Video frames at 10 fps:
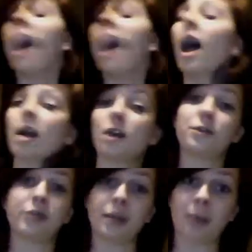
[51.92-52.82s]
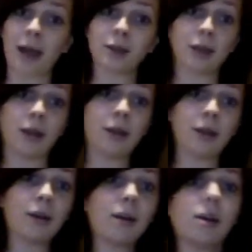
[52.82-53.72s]
and go to see a panto.
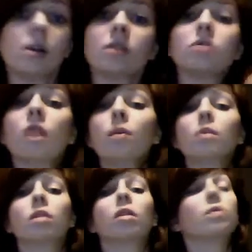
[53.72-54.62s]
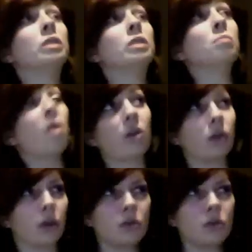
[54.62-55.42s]
Tonight we're going to go see Mother Goose,